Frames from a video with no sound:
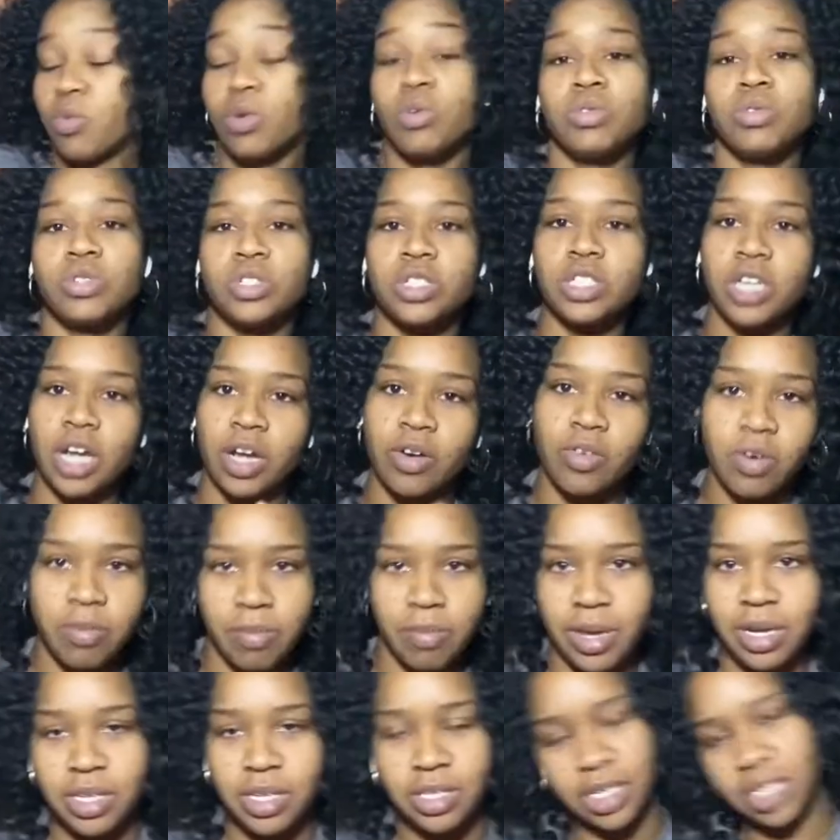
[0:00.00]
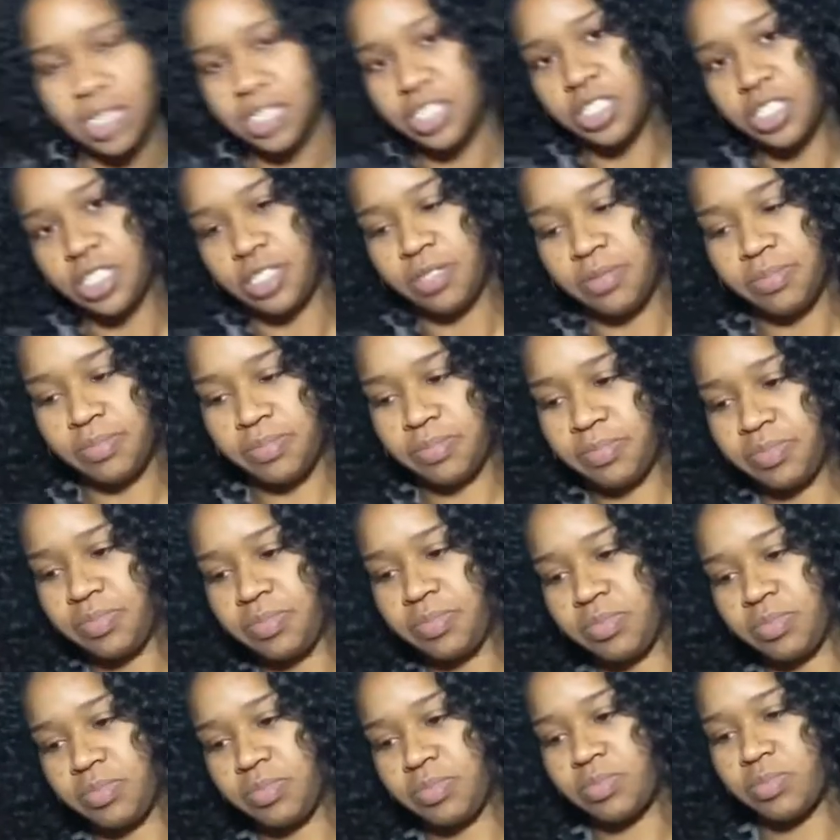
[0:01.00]
chakra meditation.
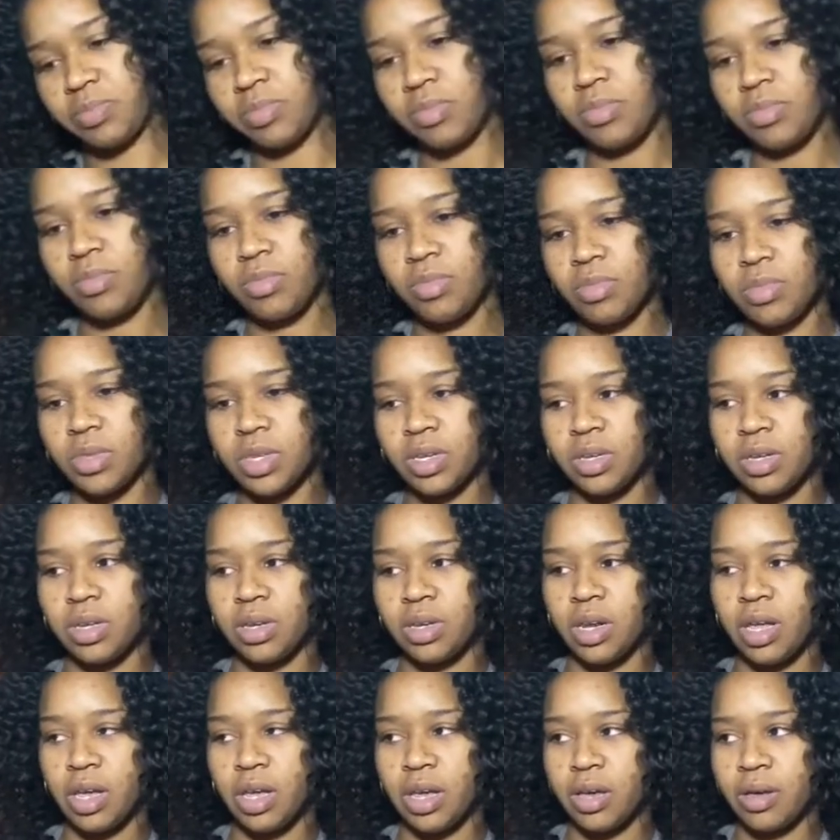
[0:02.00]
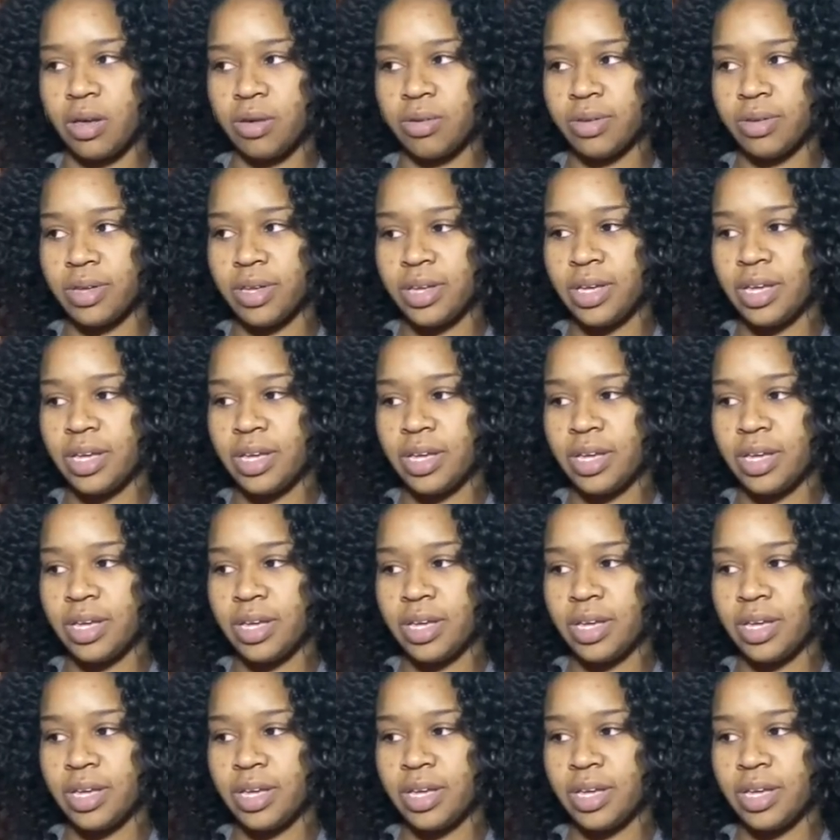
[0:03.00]
Now,